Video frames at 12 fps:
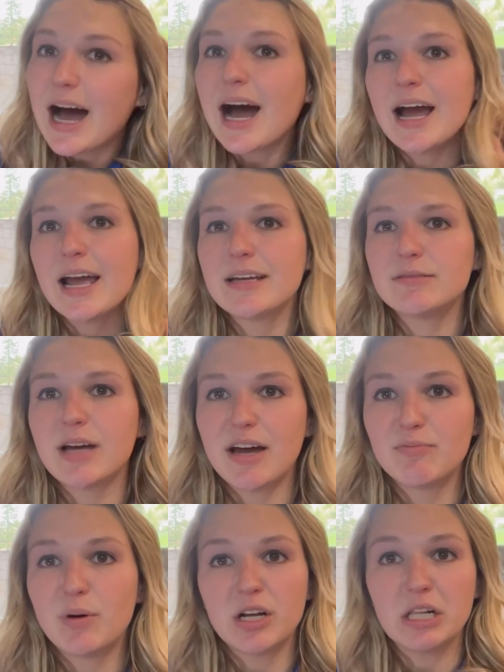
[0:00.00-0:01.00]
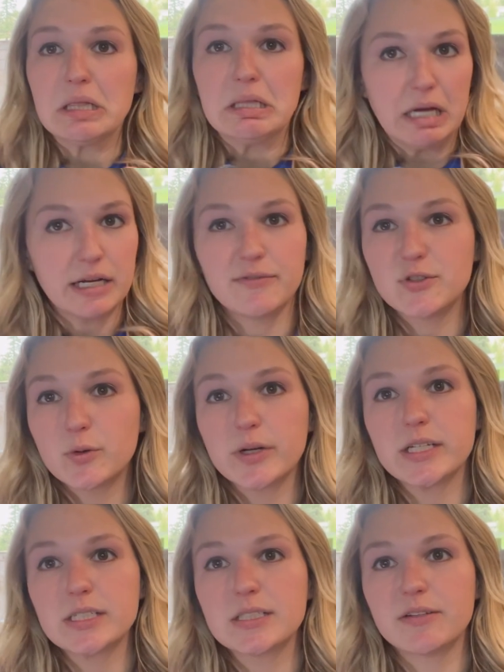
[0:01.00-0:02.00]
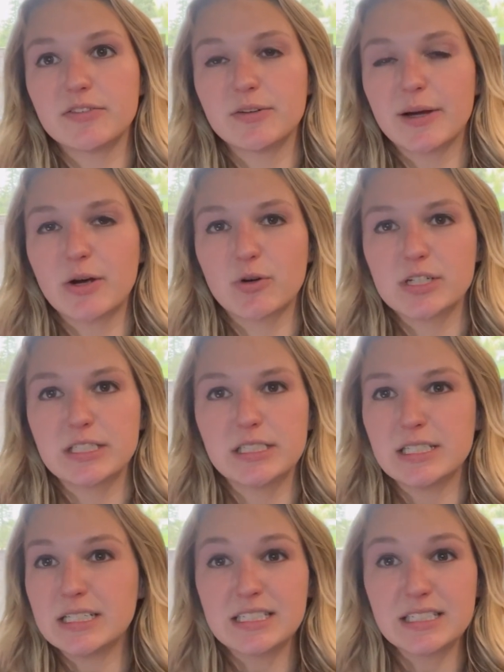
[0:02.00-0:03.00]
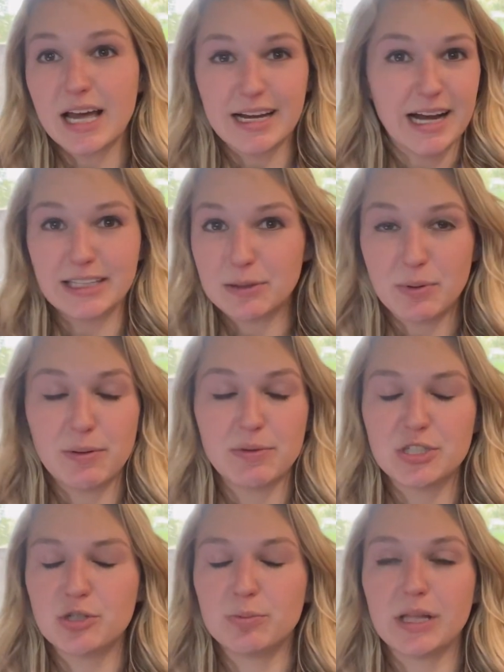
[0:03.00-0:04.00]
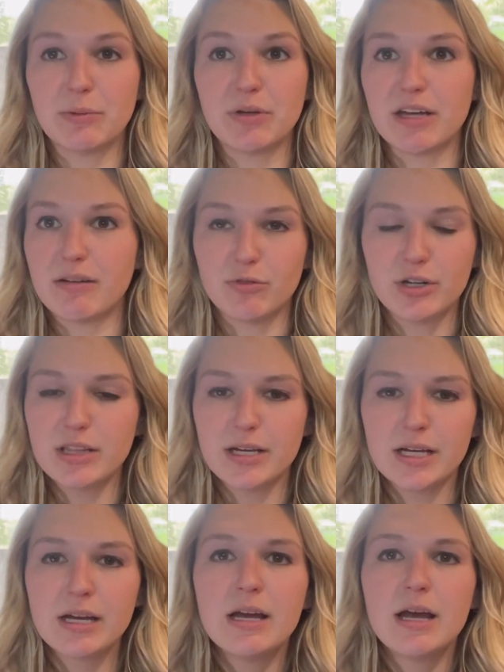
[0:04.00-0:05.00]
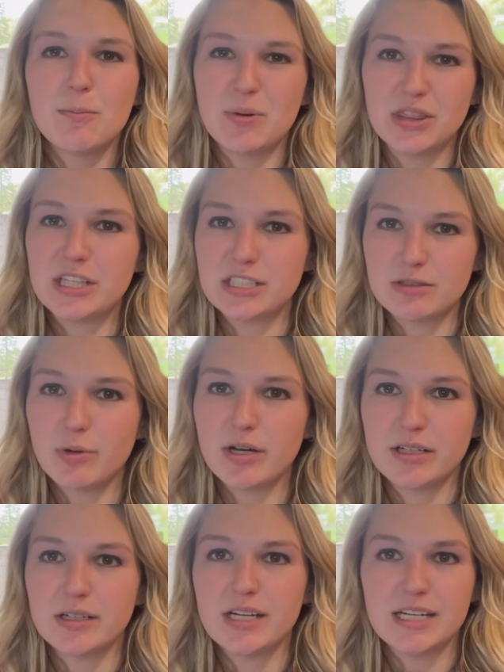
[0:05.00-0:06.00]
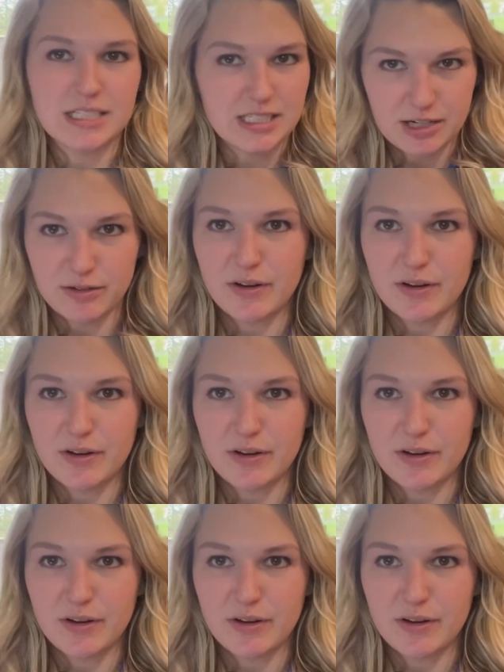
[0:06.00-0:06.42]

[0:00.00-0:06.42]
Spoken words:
I have bought a lot of toys for my horses since I got the babies who play with everything, but this one is their